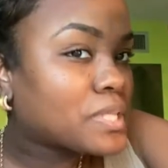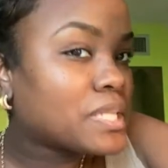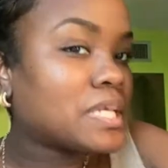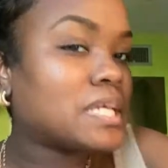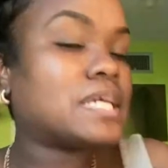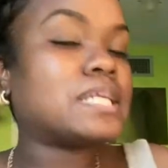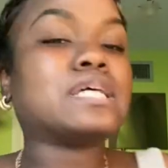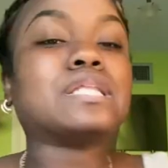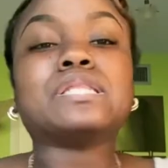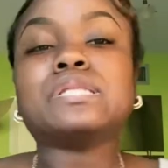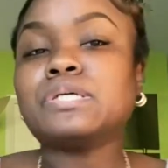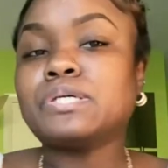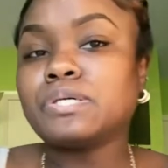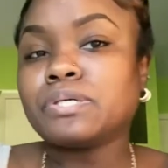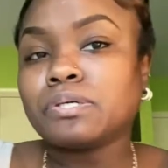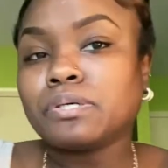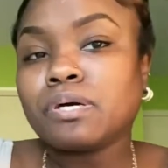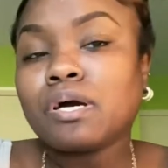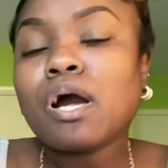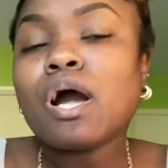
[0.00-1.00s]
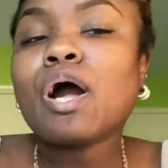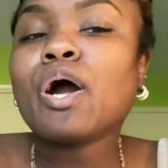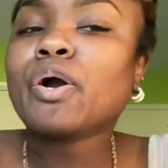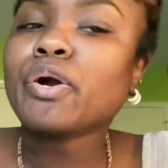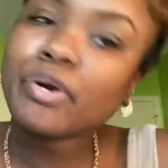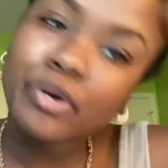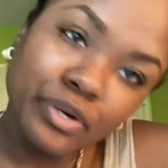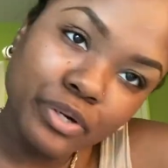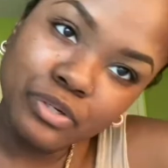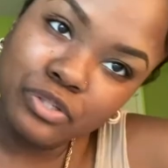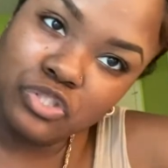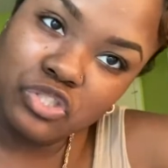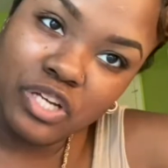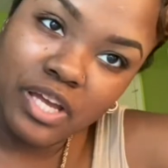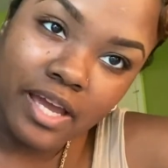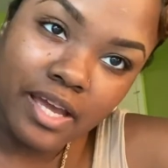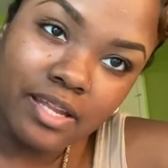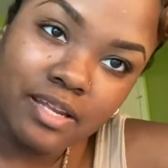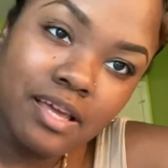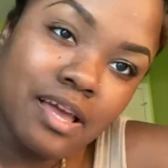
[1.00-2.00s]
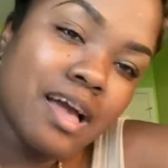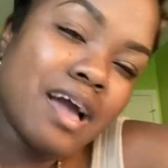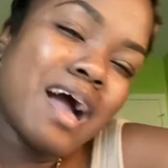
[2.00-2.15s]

in a little girl chat.